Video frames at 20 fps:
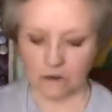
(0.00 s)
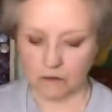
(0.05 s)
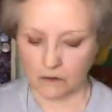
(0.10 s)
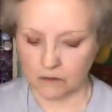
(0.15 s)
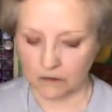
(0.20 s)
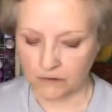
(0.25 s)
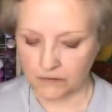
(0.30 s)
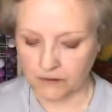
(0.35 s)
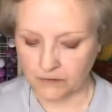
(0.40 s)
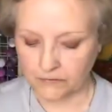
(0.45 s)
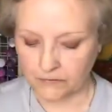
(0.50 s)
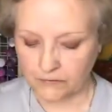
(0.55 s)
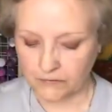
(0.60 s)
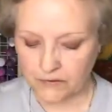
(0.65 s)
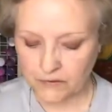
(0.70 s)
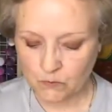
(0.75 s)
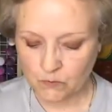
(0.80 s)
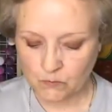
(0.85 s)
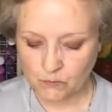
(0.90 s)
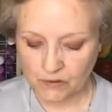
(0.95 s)
And I think
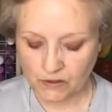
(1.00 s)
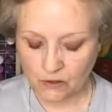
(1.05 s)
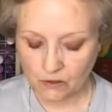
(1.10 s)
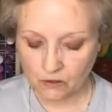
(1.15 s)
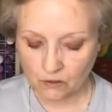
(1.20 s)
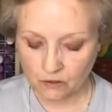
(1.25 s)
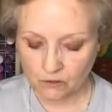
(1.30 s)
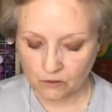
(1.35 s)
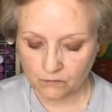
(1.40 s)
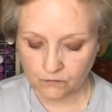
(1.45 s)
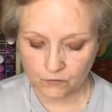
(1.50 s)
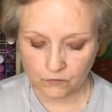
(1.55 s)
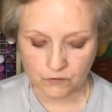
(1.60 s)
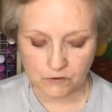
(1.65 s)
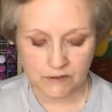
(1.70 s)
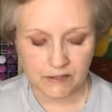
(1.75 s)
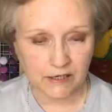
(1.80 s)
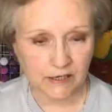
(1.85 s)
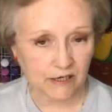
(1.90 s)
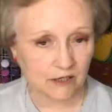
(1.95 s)
these would be cute for
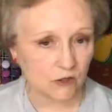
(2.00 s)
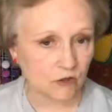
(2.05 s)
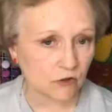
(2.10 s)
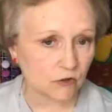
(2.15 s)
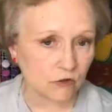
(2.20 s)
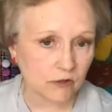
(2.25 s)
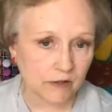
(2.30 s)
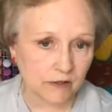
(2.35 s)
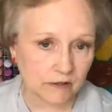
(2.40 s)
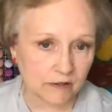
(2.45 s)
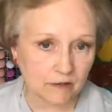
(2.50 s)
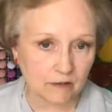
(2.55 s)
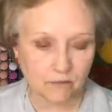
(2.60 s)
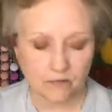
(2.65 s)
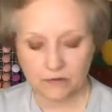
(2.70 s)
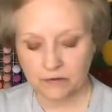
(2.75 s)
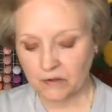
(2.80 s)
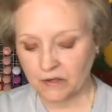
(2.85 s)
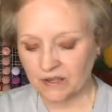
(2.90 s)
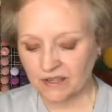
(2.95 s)
teacher
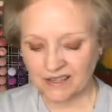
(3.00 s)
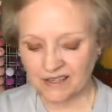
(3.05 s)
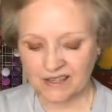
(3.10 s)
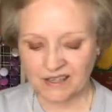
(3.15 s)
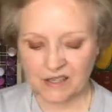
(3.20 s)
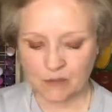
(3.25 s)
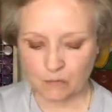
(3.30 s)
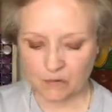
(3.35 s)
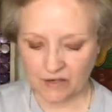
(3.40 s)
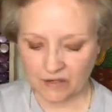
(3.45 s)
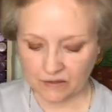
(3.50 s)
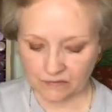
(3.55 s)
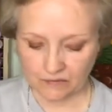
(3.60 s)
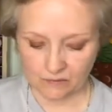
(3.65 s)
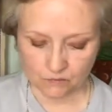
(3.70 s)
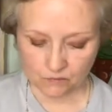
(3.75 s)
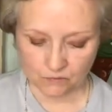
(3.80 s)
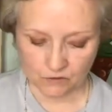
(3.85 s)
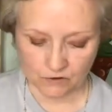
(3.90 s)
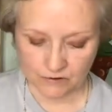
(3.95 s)
gifts, anybody that
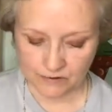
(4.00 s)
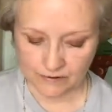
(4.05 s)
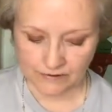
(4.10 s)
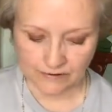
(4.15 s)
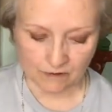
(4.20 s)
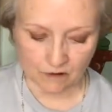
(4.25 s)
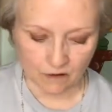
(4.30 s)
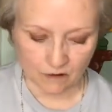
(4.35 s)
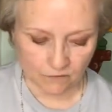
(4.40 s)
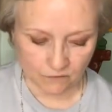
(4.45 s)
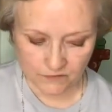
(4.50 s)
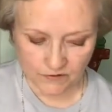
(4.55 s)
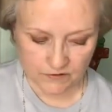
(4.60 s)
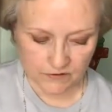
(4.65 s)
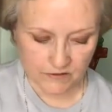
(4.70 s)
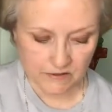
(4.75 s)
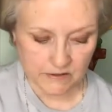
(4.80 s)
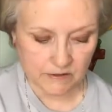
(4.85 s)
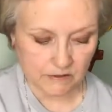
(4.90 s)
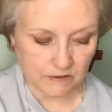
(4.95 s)
really
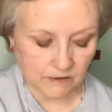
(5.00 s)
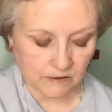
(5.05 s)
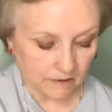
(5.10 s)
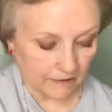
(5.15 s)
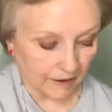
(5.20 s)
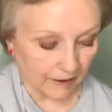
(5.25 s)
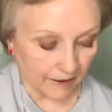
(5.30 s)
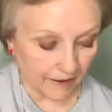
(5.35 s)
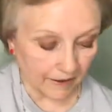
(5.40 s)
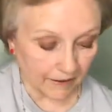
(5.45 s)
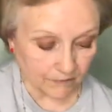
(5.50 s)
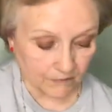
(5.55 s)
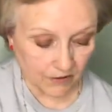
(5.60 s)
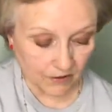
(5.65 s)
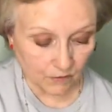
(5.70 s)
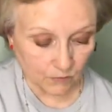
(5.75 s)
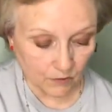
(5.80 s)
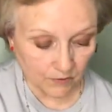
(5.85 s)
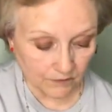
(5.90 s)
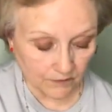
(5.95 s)
office, I've
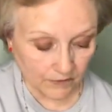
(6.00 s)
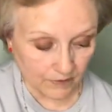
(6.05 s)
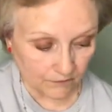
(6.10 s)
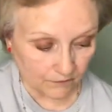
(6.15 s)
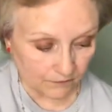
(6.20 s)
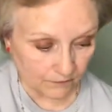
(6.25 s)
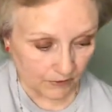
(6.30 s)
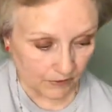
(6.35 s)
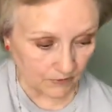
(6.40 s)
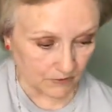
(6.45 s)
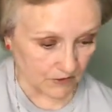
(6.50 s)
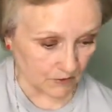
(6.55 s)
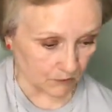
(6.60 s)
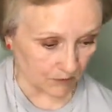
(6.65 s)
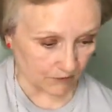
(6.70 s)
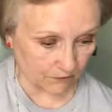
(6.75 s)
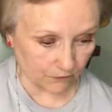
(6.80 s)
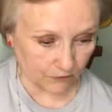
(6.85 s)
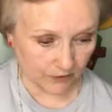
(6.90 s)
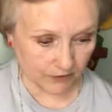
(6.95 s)
got one that a, a
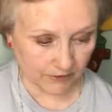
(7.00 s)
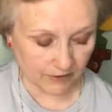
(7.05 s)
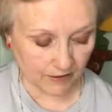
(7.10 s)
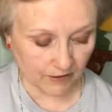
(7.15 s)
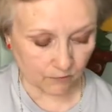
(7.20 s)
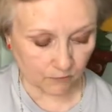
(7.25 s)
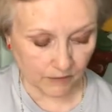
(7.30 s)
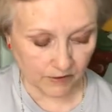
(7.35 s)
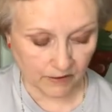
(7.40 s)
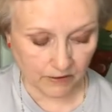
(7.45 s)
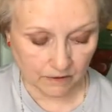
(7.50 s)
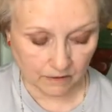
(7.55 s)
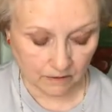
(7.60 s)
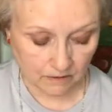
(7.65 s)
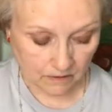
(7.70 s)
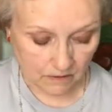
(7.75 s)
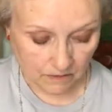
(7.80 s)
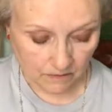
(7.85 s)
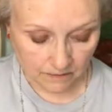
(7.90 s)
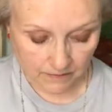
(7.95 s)
sweet friend gave me
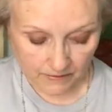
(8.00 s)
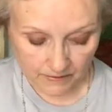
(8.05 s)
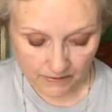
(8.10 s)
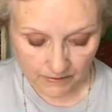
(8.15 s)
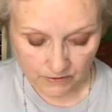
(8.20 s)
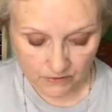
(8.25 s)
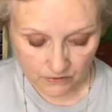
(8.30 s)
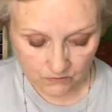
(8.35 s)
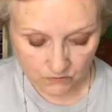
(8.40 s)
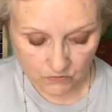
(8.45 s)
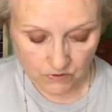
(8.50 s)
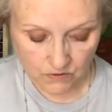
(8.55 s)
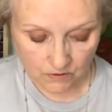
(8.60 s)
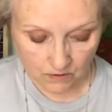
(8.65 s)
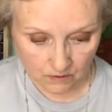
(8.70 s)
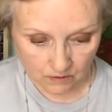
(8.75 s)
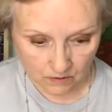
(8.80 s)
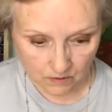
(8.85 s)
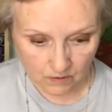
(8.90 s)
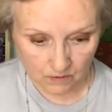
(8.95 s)
that I use
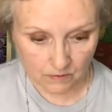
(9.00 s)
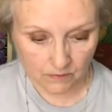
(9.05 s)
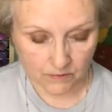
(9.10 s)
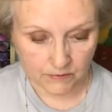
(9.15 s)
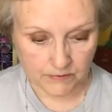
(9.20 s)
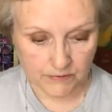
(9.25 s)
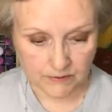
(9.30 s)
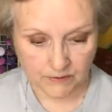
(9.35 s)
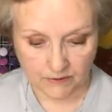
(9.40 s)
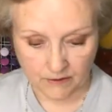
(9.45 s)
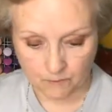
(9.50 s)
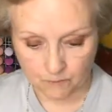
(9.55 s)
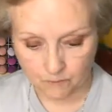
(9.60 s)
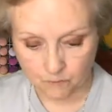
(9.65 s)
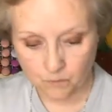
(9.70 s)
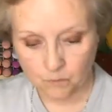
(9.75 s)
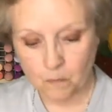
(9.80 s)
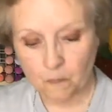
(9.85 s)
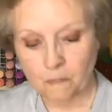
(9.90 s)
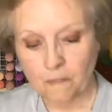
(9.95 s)
all the time.
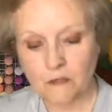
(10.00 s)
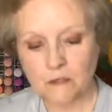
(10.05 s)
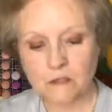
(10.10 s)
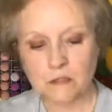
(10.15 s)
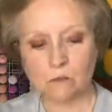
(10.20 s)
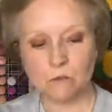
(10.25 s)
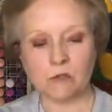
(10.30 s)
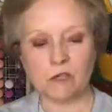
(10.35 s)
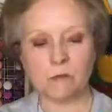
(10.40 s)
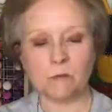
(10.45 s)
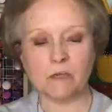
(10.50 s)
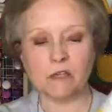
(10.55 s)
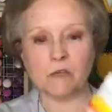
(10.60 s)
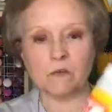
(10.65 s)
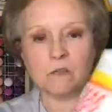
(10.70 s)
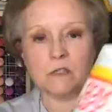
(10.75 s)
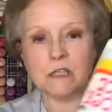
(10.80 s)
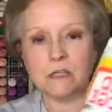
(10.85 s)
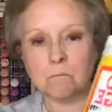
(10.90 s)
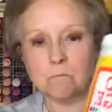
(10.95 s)
So we're going to be
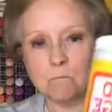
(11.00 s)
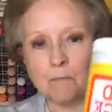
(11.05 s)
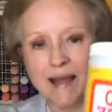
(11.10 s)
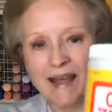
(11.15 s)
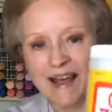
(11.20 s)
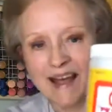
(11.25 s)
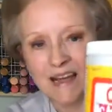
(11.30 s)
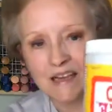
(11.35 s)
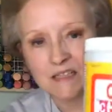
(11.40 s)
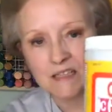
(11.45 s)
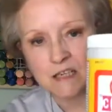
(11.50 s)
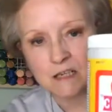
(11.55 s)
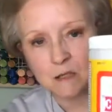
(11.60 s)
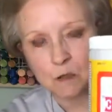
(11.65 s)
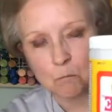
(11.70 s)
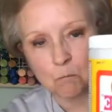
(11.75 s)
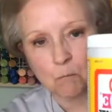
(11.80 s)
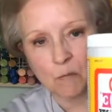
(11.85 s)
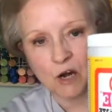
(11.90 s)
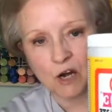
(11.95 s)
using matte
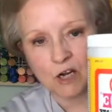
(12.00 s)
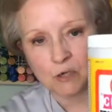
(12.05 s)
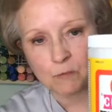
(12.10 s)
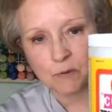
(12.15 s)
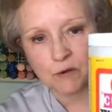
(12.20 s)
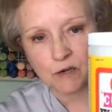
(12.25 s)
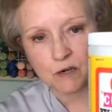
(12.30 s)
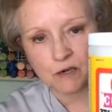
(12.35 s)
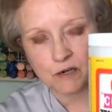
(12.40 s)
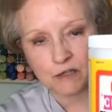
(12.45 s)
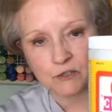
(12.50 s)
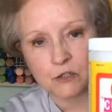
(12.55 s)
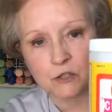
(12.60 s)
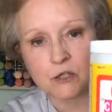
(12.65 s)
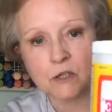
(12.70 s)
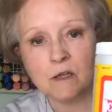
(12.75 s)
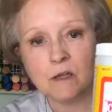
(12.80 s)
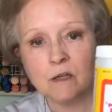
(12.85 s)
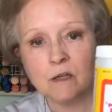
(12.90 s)
Mod Podge.